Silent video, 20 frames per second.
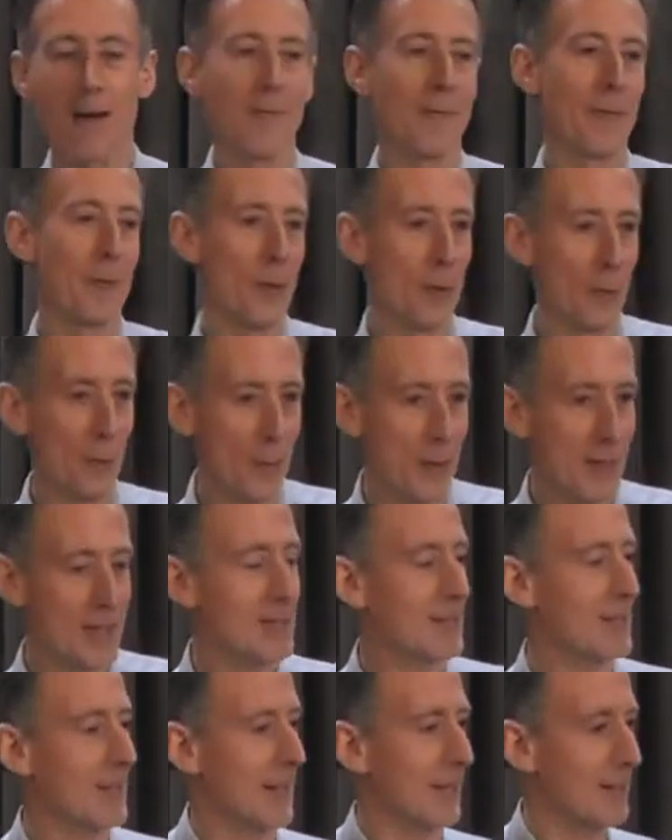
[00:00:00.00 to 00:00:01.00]
For all
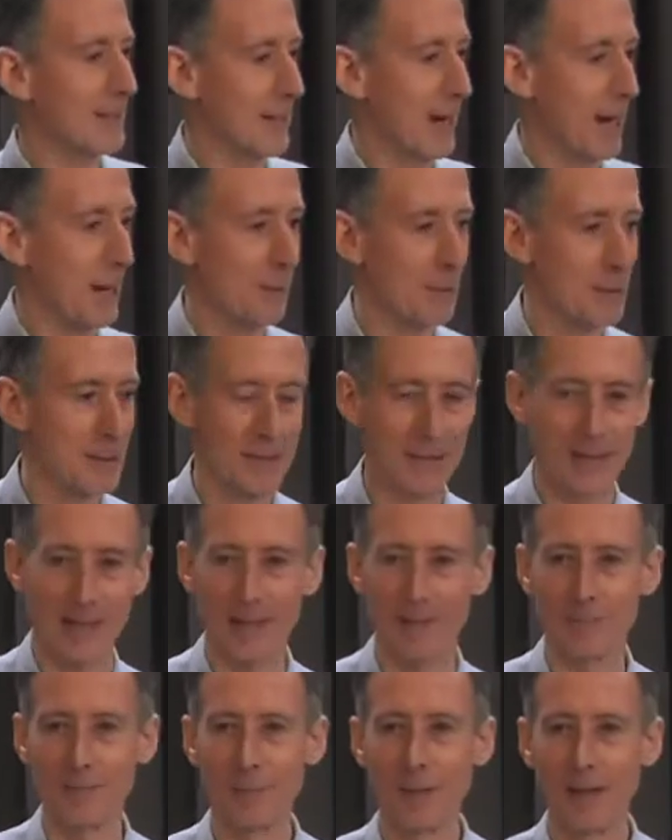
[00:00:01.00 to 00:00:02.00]
these things, I was
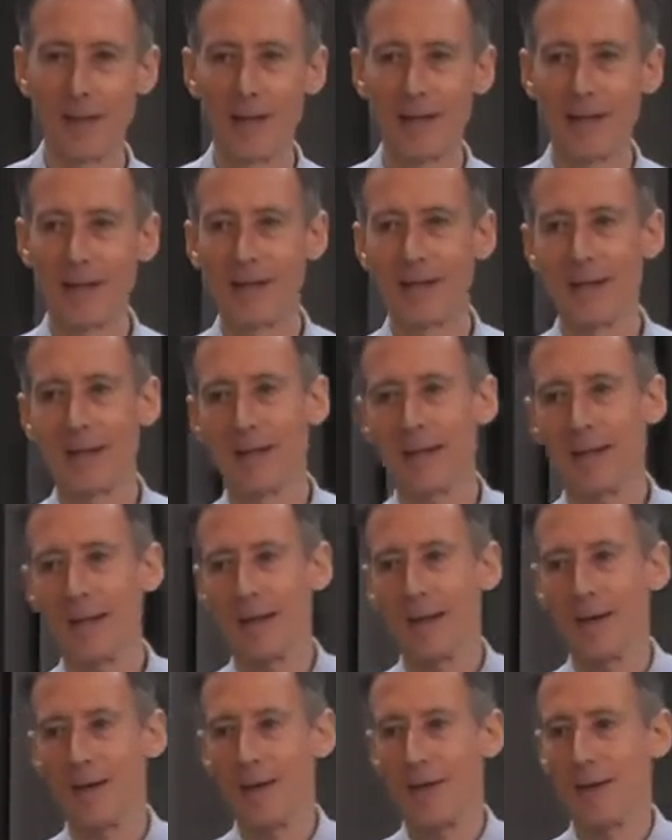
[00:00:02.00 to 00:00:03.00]

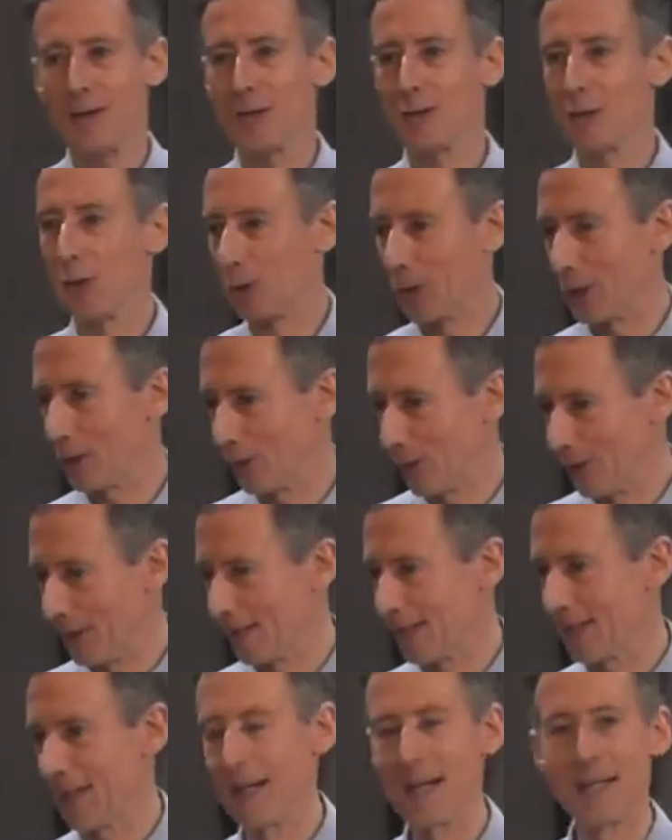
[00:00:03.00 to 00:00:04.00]
strongly
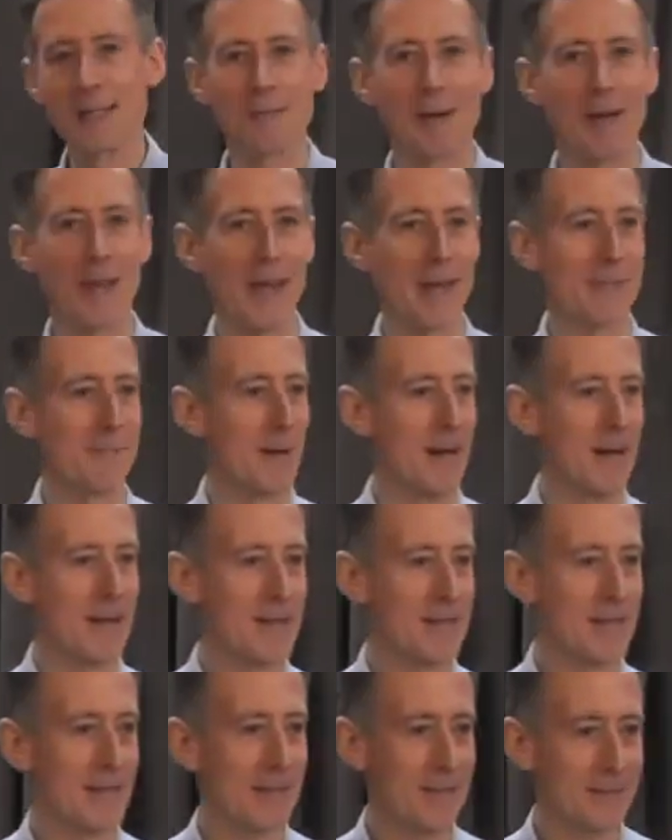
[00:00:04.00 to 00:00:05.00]
criticized by the
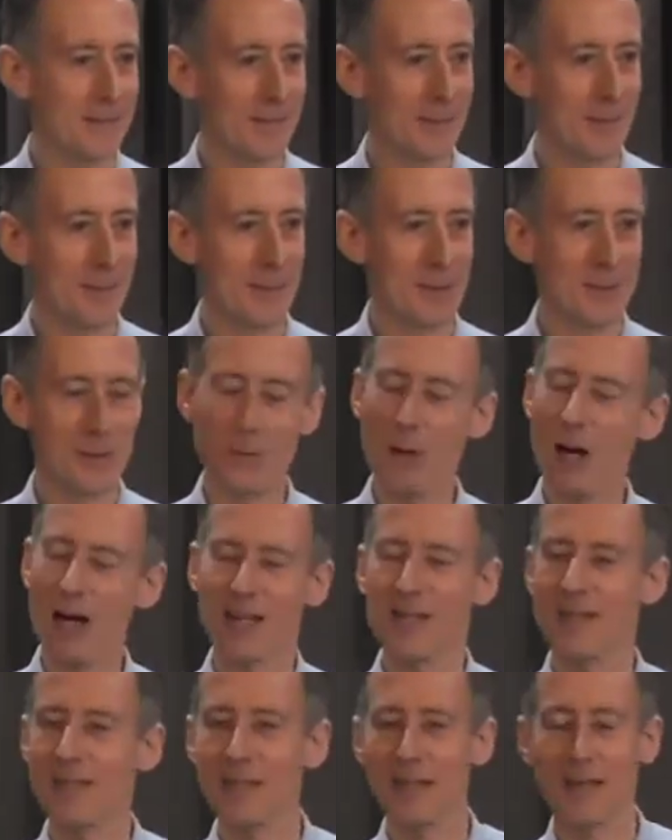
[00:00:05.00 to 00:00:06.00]
headmaster, who was
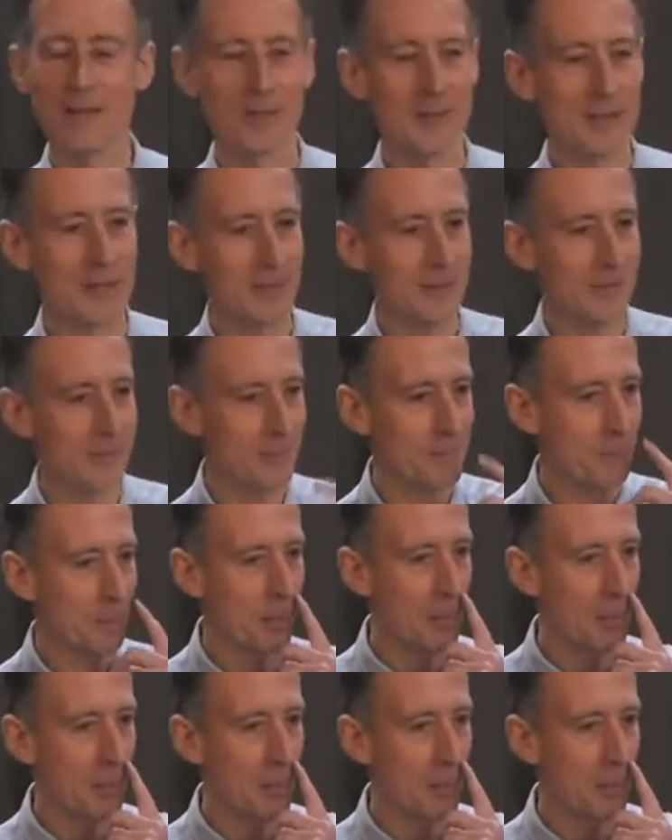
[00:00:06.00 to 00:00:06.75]
quite conservative.